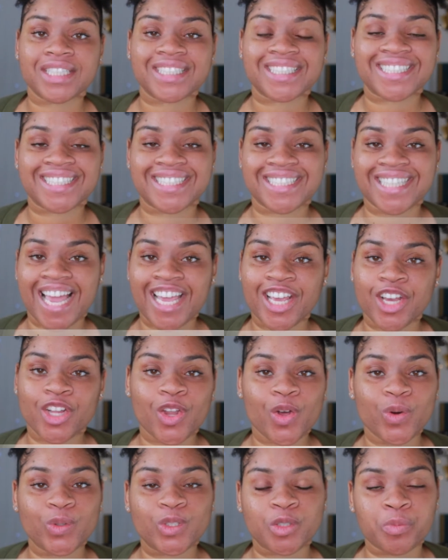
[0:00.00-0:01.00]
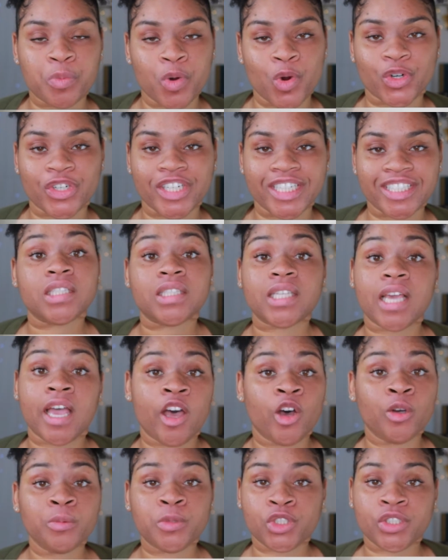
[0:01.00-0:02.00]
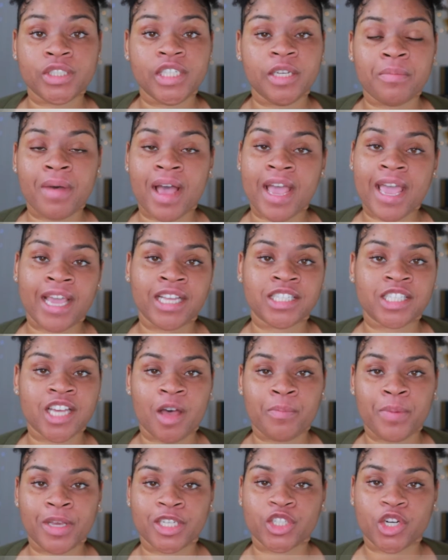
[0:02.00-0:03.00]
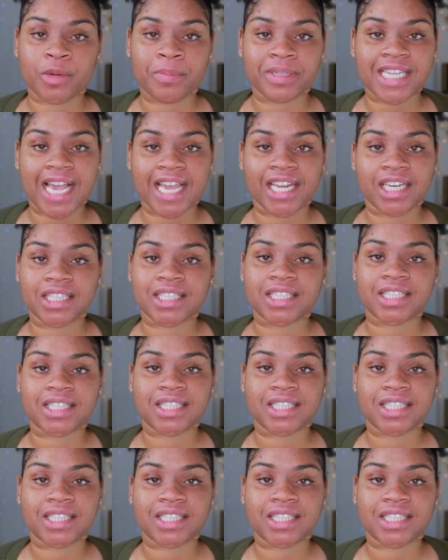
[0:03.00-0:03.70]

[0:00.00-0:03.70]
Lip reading: Cyclosporin to help treat my atopic dermatitis.